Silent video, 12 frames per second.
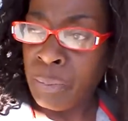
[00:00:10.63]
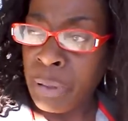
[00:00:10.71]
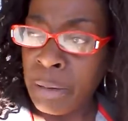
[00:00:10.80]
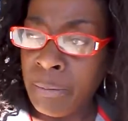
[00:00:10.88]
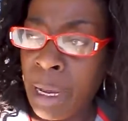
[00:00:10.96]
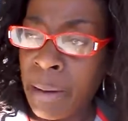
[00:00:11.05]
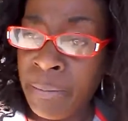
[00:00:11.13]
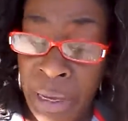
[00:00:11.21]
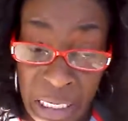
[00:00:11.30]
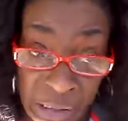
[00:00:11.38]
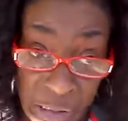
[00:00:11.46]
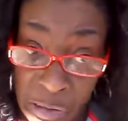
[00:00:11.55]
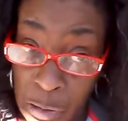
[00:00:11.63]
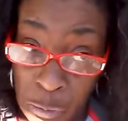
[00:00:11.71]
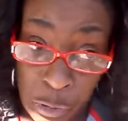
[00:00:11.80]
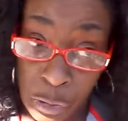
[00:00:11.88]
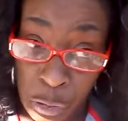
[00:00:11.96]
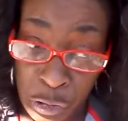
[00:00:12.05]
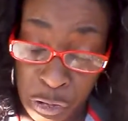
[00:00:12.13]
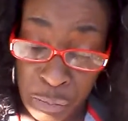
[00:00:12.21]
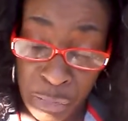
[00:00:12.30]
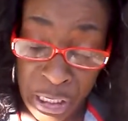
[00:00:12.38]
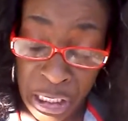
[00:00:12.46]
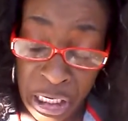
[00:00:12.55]
put my business on
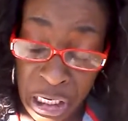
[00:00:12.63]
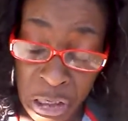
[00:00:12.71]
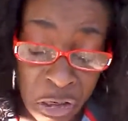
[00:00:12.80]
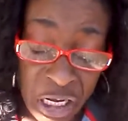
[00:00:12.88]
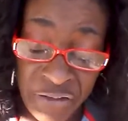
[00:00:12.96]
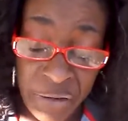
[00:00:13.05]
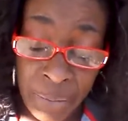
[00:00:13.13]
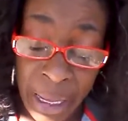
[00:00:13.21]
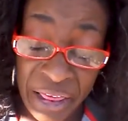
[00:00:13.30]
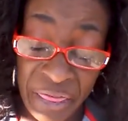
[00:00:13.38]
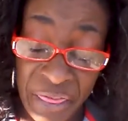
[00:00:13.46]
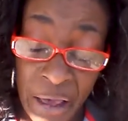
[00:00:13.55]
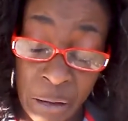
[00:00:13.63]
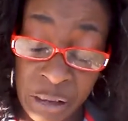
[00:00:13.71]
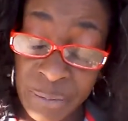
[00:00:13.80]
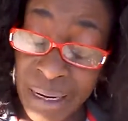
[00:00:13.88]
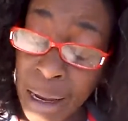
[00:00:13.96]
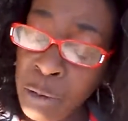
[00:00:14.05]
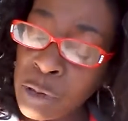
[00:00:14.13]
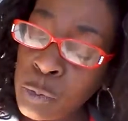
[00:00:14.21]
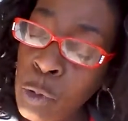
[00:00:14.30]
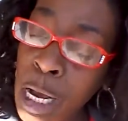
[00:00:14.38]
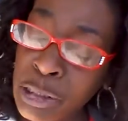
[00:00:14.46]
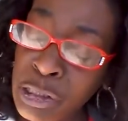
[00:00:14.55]
social media or even my thoughts, but I
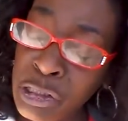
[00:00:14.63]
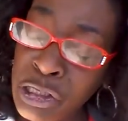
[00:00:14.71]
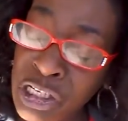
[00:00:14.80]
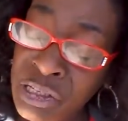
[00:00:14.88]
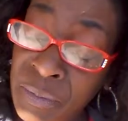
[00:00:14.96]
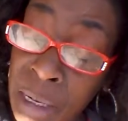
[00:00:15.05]
was watching Judge